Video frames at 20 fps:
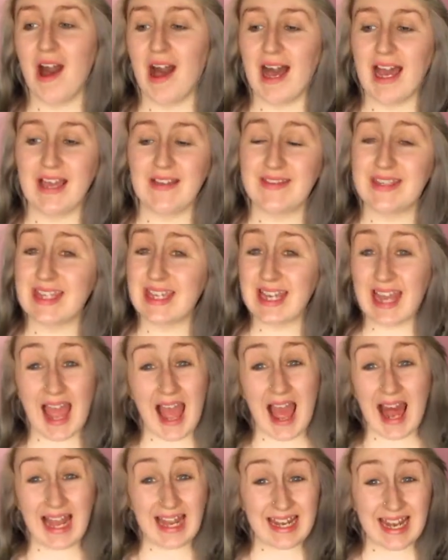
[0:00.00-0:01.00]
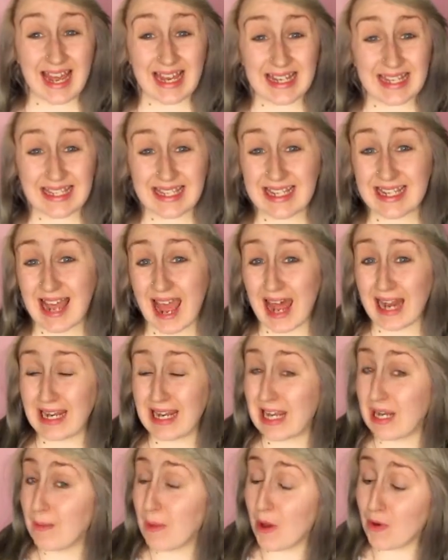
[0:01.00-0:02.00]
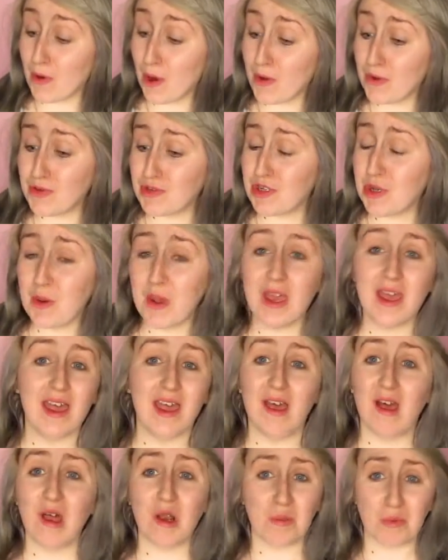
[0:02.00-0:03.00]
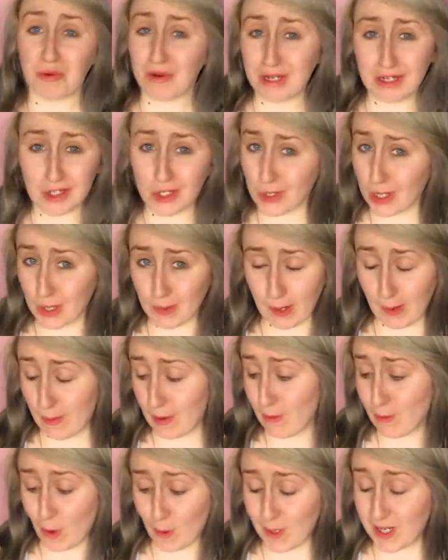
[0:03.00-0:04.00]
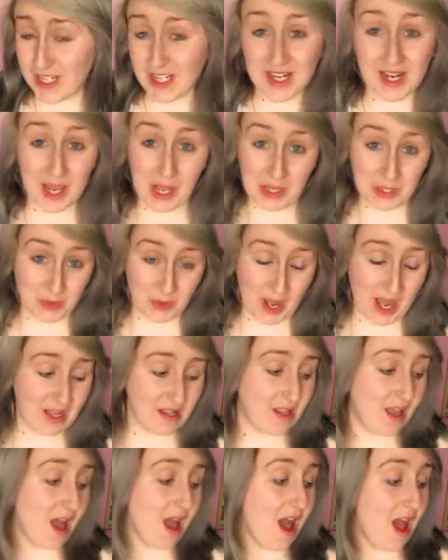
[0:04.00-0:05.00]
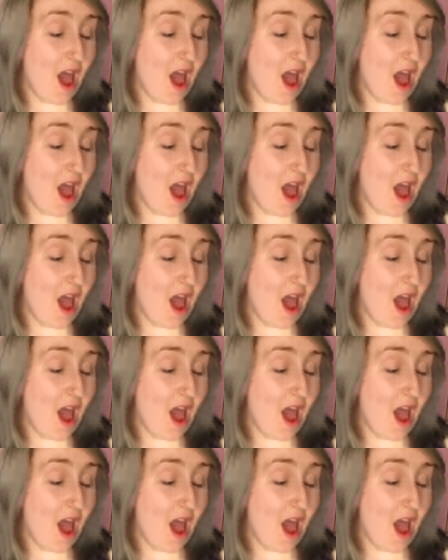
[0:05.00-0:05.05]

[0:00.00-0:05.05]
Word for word: I have seen Helen Anderson and Lily Melrose do it, and I'm pretty sure other people have probably done it as well.